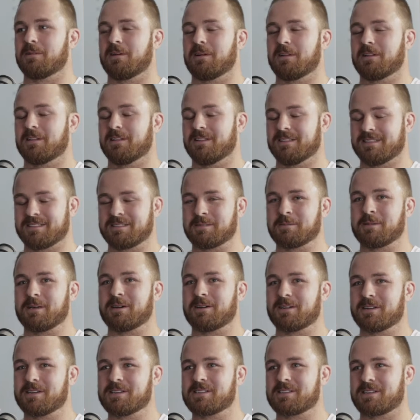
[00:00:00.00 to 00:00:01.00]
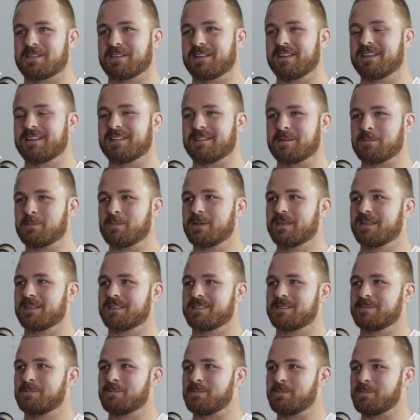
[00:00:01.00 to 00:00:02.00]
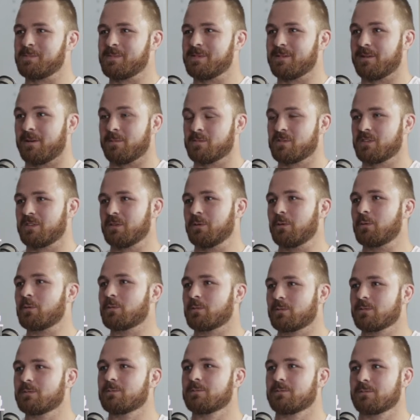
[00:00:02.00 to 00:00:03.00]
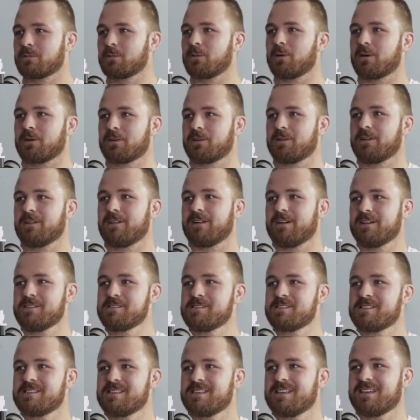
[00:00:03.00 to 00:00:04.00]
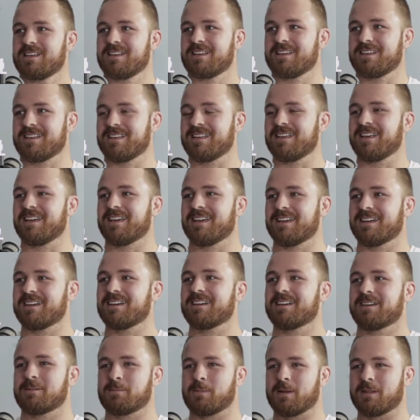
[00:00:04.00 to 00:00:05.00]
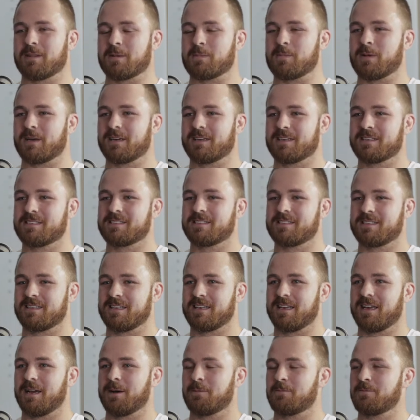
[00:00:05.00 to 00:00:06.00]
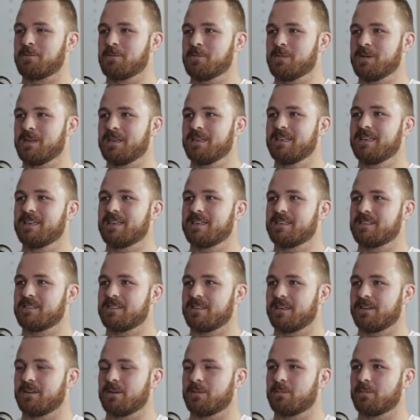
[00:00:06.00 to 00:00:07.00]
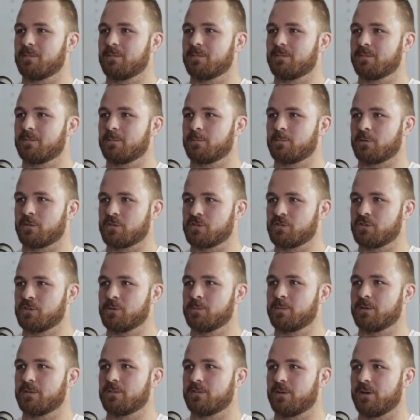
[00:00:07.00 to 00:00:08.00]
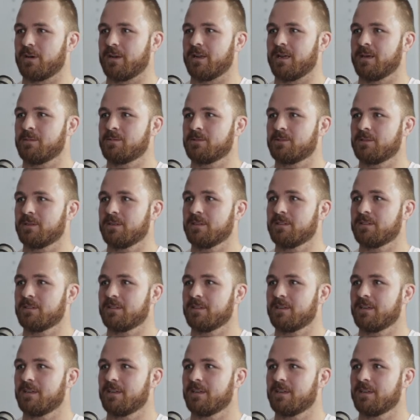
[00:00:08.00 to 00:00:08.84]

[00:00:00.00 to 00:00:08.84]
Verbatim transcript: To be honest, I think the biggest. I'm still quite good at those. Oh really? Yeah. Yeah. The biggest help for me is that I'm got super tight hamstrings.